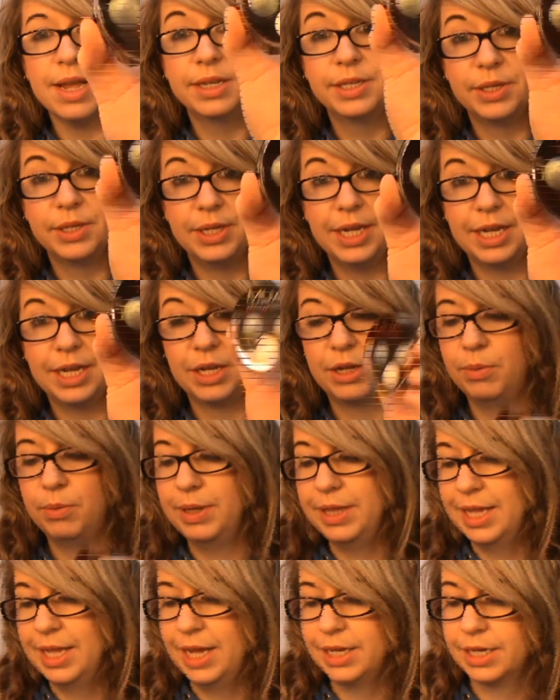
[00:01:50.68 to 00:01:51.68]
So yeah, you could
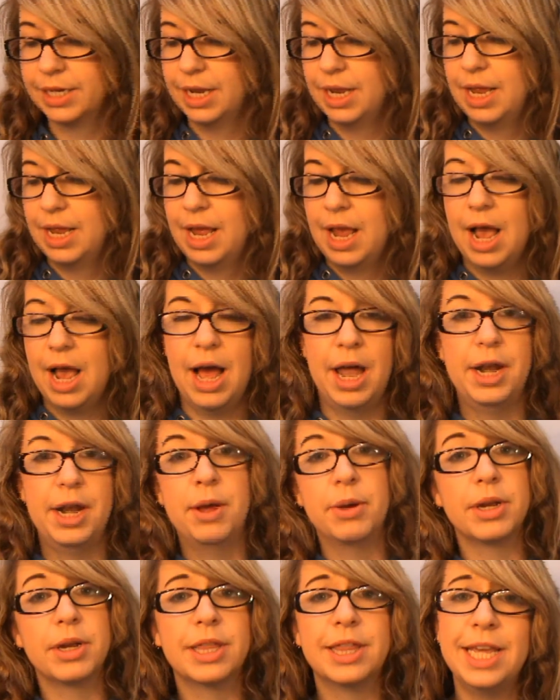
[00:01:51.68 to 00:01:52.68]
win that. And
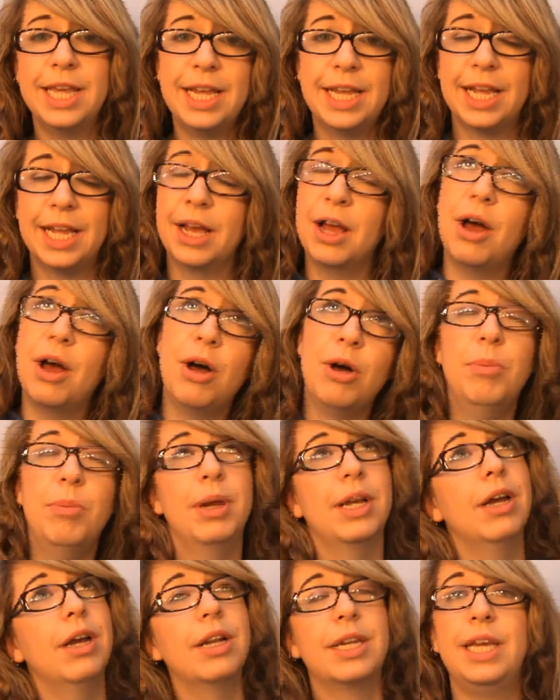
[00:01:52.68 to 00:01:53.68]
I know you're thinking, oh
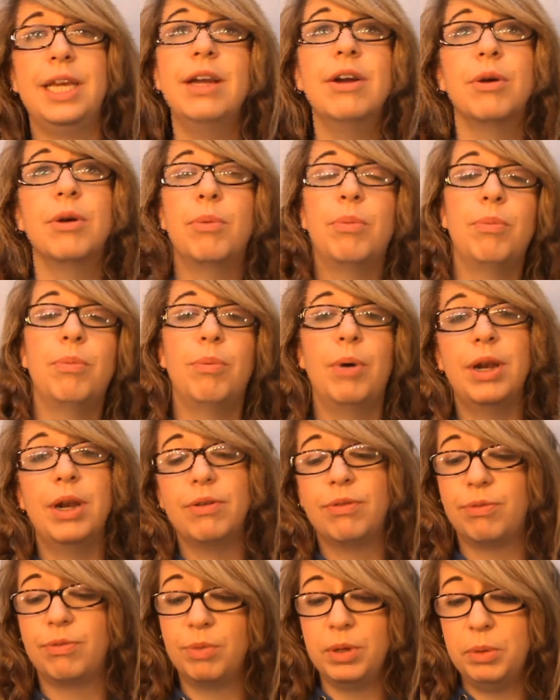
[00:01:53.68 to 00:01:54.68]
my god, Kira, what
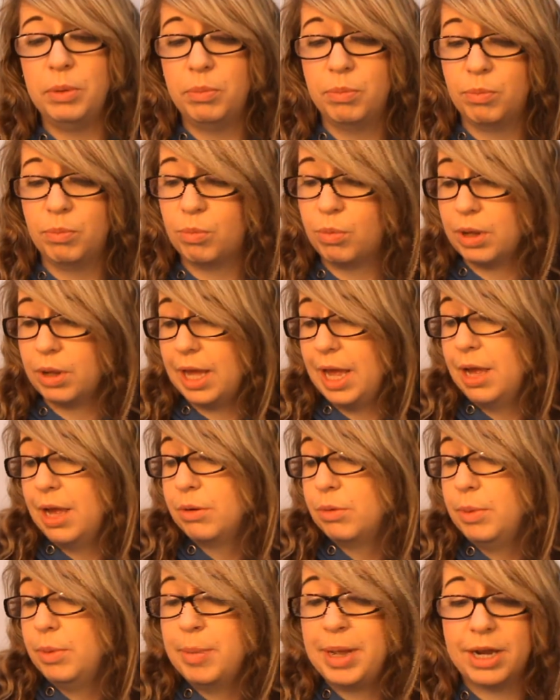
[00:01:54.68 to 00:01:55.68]
if we how
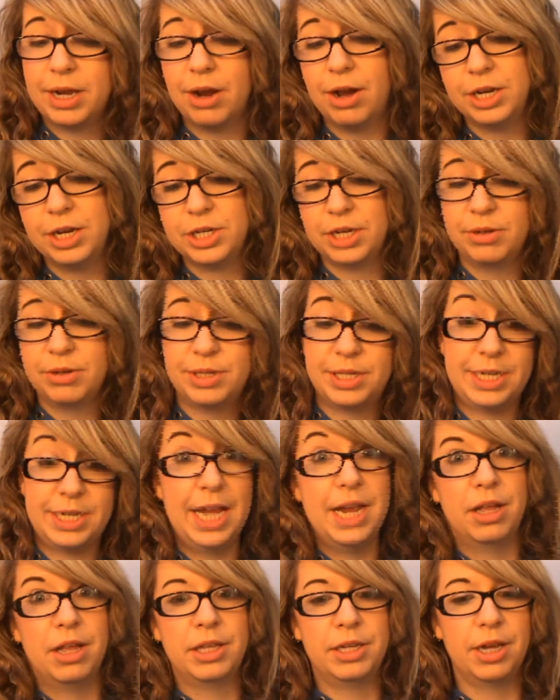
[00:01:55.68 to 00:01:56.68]
do we make our eyeshadows
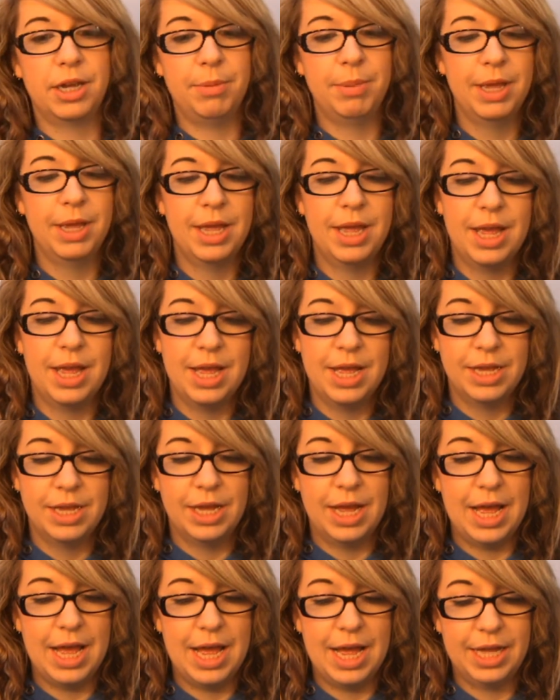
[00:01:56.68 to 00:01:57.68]
stay all the time?
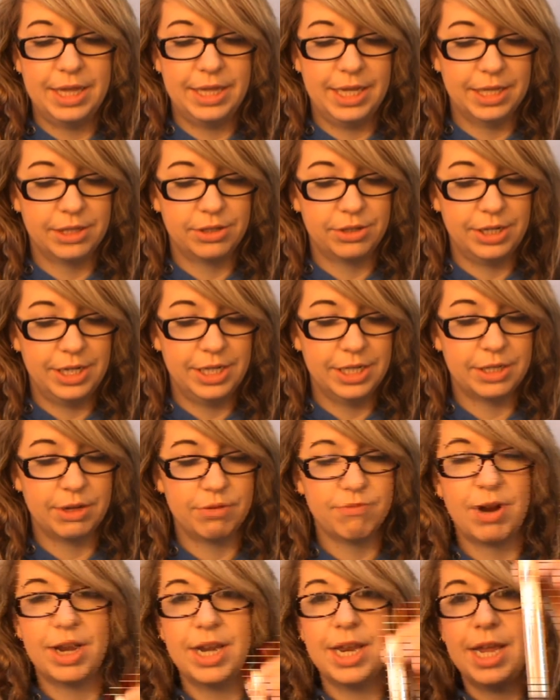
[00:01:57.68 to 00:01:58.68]
And the answer is
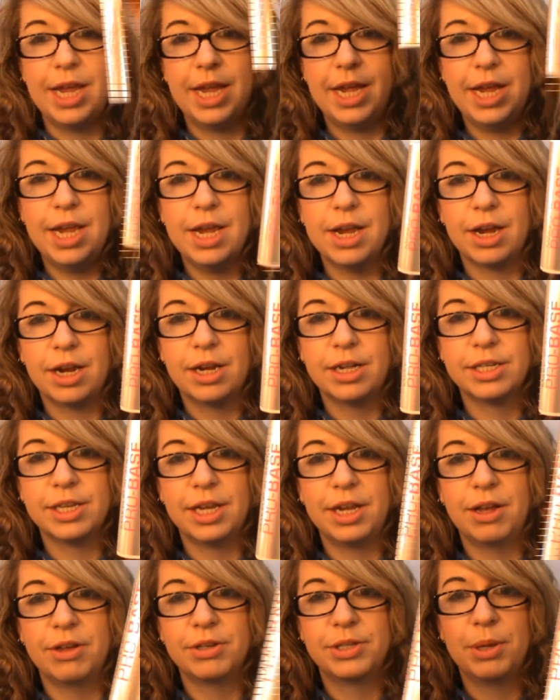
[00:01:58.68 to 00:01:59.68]
right here, because
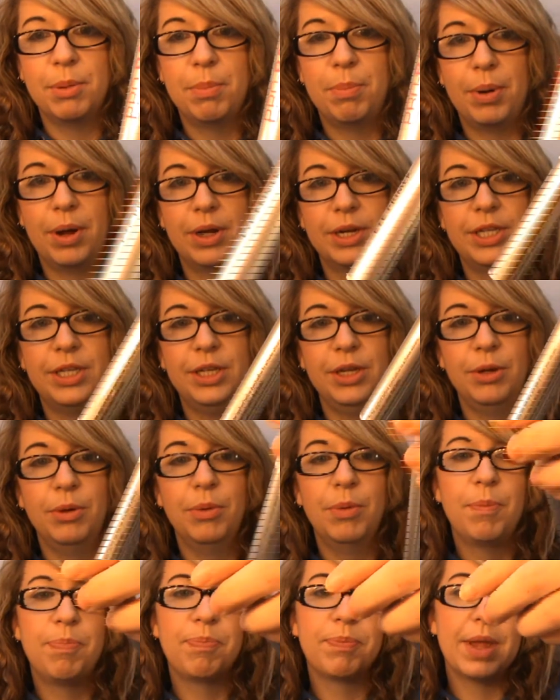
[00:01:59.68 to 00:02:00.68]
I also bought
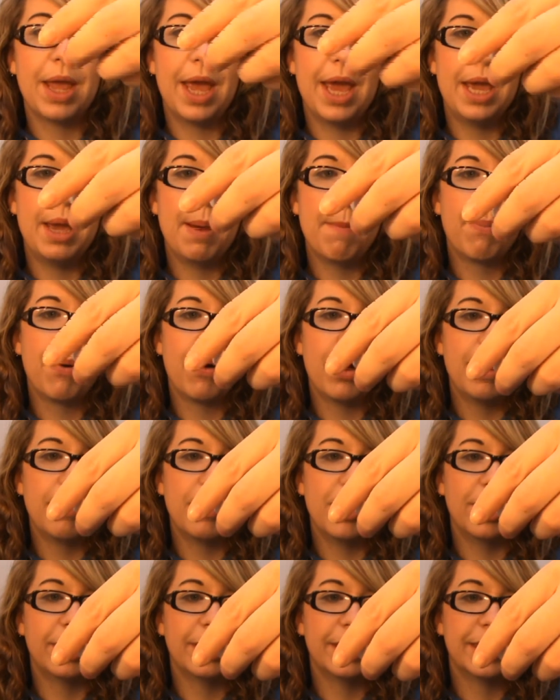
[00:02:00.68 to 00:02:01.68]
you a primer.